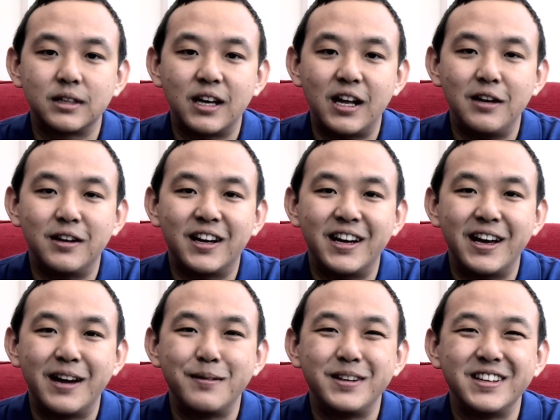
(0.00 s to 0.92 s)
hello, hi,
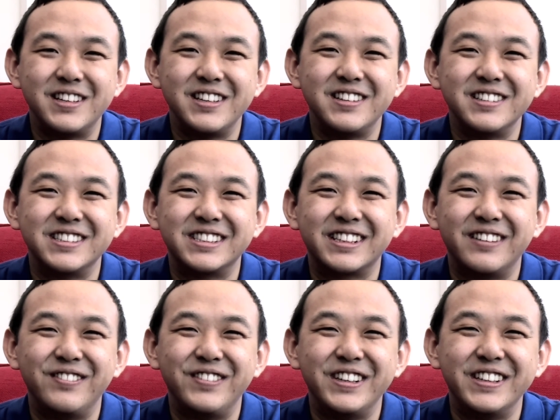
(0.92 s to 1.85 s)
I'm here to use
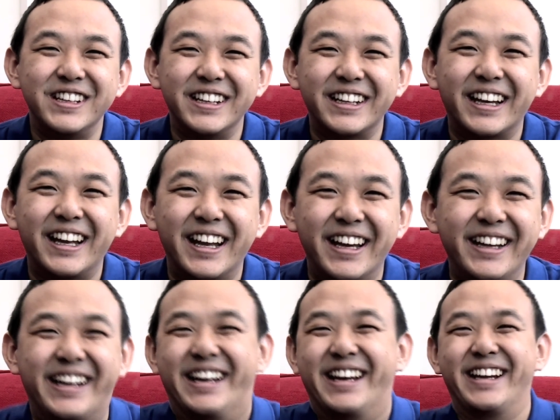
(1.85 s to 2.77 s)
computer. Can
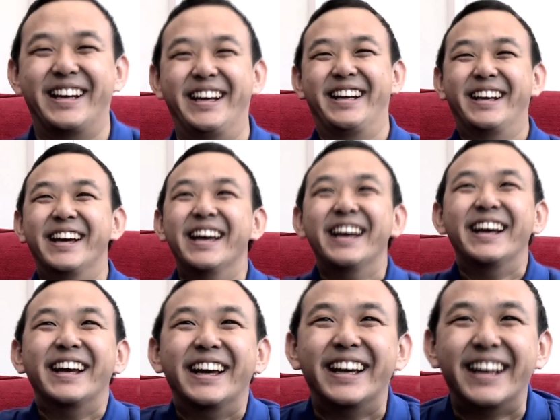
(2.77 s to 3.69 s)

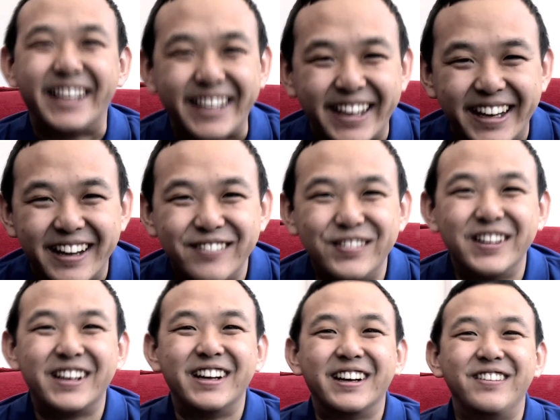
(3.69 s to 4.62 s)
I
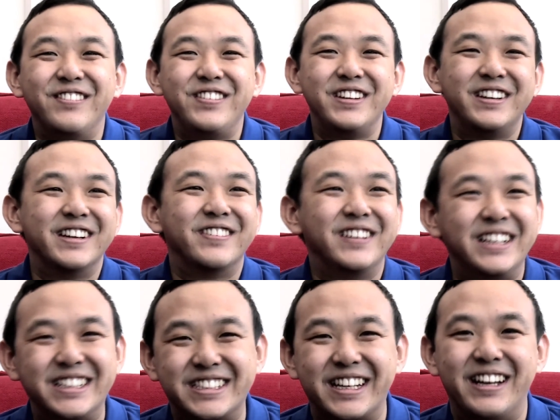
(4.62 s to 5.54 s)
book a computer, please?